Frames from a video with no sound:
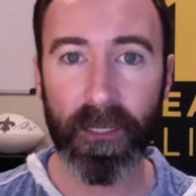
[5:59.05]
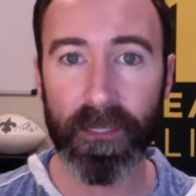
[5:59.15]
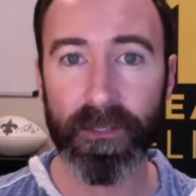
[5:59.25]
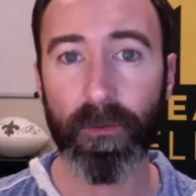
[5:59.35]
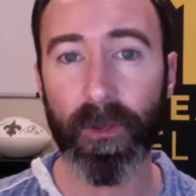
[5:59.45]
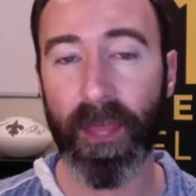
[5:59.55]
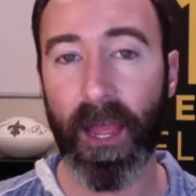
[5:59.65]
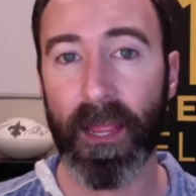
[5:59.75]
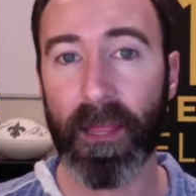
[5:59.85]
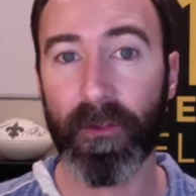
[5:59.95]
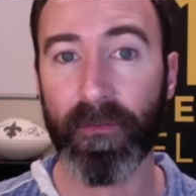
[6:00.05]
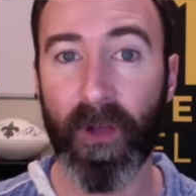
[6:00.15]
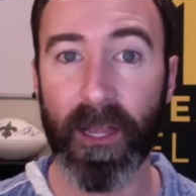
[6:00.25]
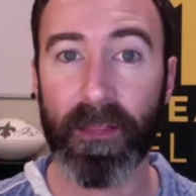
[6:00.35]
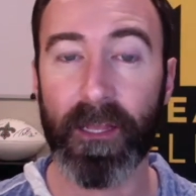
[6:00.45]
is doing that, and they're
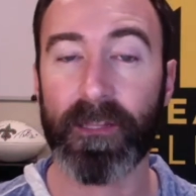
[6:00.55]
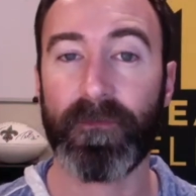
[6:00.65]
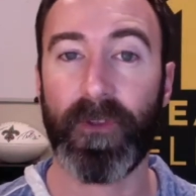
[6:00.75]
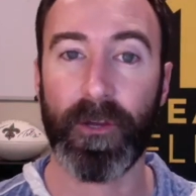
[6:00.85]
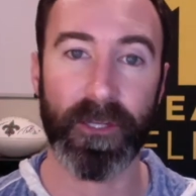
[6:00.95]
finding that it's very